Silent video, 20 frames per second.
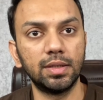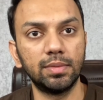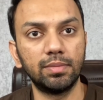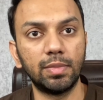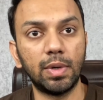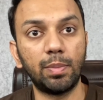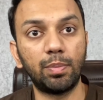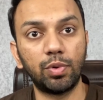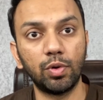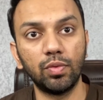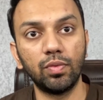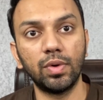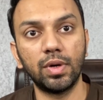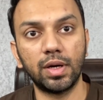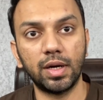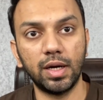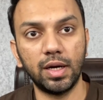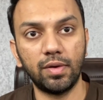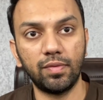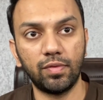approval
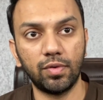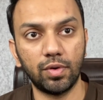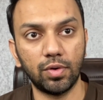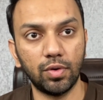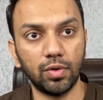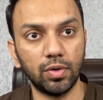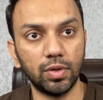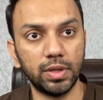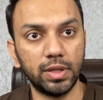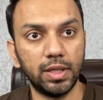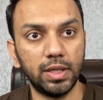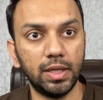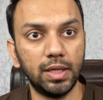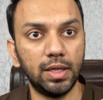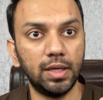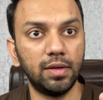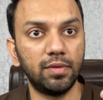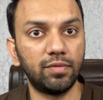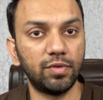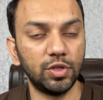rate for all the
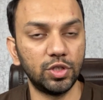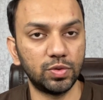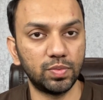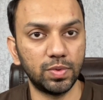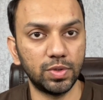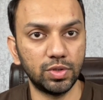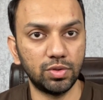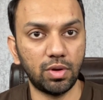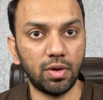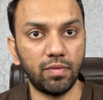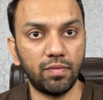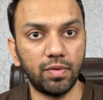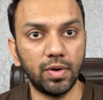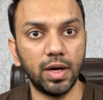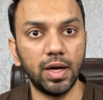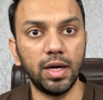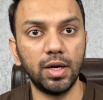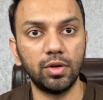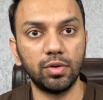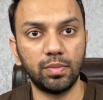infringements you have
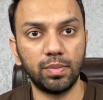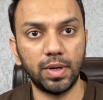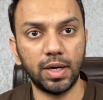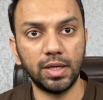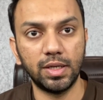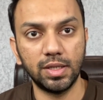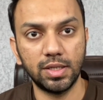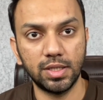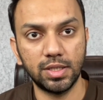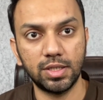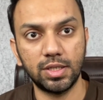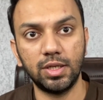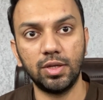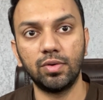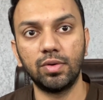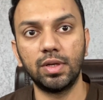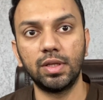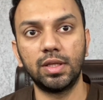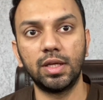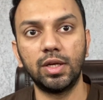filed on brand registry.
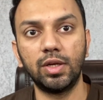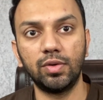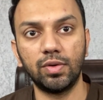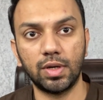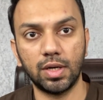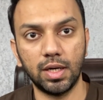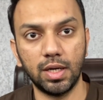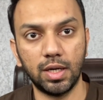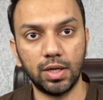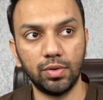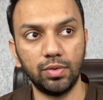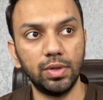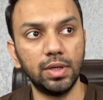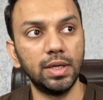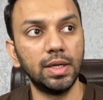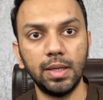Only then you are allowed.